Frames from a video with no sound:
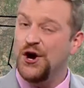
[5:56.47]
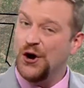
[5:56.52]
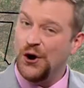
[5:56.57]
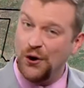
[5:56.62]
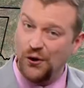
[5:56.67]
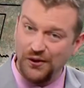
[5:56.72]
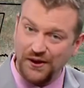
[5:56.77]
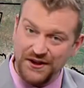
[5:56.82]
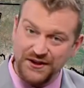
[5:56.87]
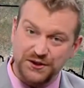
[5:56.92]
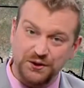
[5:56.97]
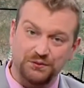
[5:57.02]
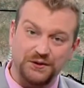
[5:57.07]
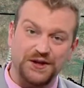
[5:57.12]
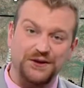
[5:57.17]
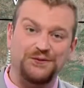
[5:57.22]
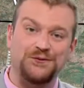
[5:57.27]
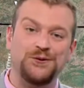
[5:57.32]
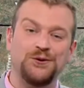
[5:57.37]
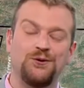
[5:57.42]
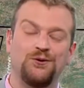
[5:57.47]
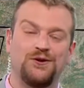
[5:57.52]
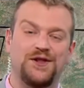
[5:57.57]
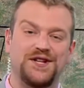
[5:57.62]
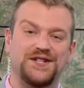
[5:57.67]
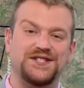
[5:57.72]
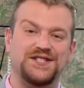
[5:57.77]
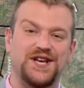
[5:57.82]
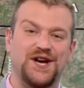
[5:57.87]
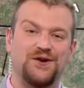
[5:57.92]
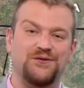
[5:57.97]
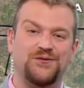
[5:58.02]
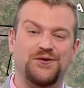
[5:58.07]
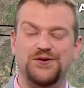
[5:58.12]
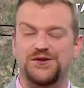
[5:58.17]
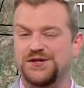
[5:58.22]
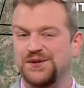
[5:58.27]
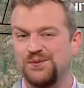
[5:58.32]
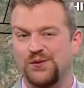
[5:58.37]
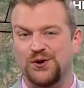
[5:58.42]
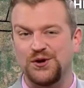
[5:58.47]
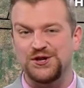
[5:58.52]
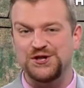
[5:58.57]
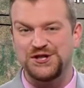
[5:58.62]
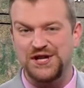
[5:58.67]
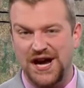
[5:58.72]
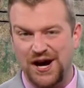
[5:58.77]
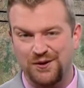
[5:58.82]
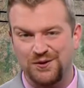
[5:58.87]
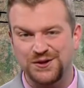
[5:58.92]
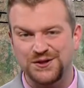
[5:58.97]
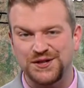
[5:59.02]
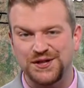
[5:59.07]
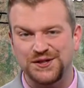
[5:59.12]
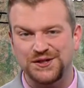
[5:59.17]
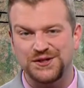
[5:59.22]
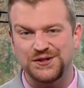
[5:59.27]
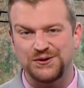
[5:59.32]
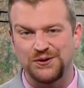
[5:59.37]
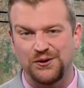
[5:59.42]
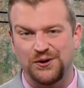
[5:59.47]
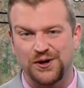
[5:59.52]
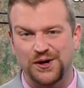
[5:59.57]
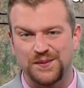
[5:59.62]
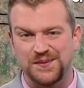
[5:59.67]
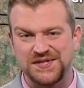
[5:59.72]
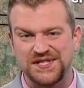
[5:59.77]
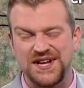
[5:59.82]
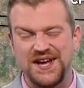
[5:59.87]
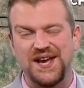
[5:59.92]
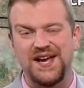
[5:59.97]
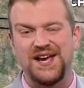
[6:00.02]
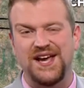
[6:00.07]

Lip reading: only to refuel itself for some more showers and storms